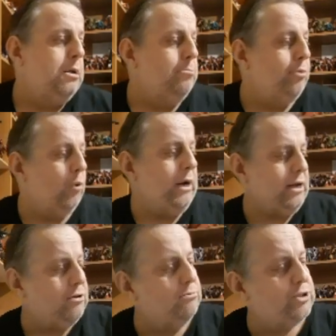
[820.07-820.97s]
when it
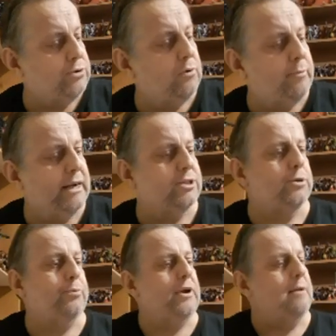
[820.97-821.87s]
comes to Omega
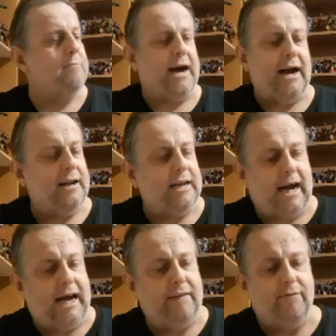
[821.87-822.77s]
Supreme,
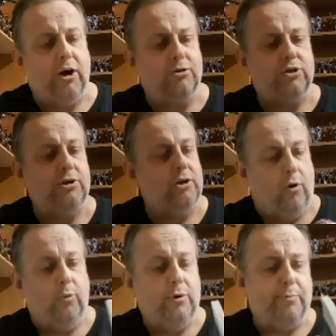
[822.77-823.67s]
I got to go
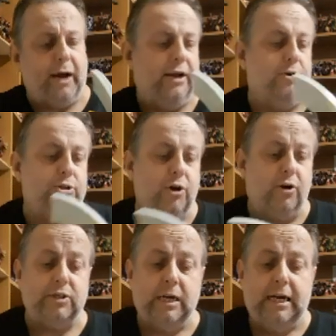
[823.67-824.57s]
with Pangu
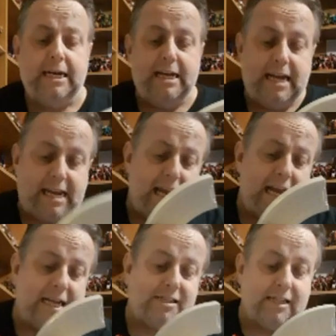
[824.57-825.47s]
Toys. He
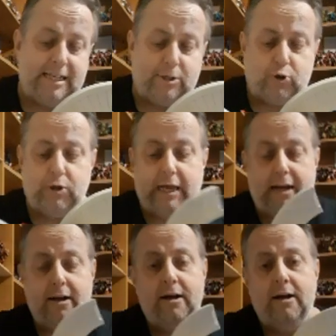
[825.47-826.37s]
is
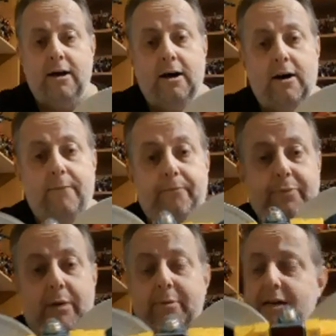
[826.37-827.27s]
literally...
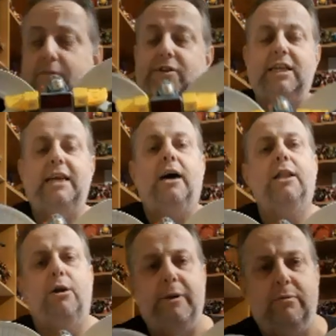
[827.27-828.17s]
I mean, obviously, a
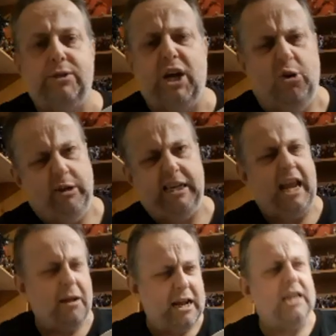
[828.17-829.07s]
lot of people say, oh,
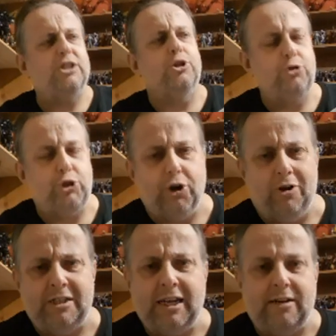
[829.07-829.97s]
he has loose
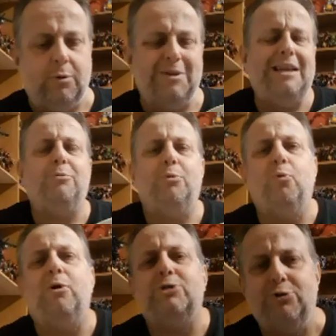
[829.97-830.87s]
joints. Well, yeah, but
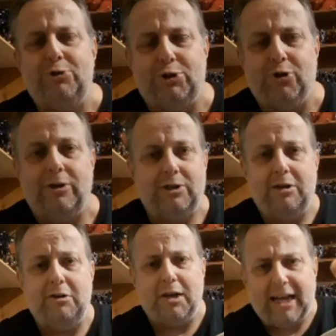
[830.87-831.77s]
what's loose joints?
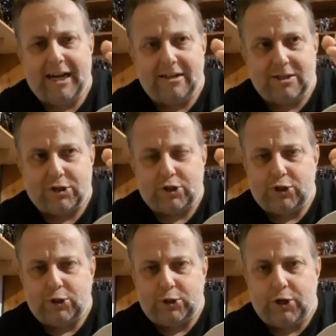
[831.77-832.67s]
You can't just
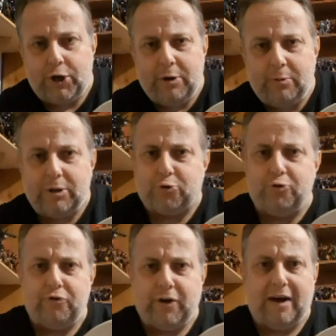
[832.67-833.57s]
turn it with a
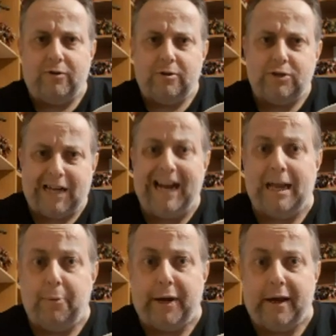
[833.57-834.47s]
screwdriver and tighten it
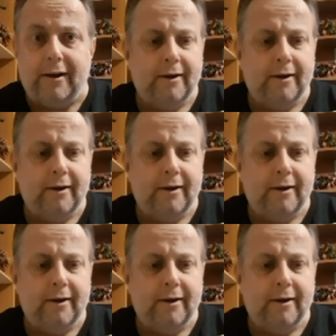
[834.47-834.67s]
a bit.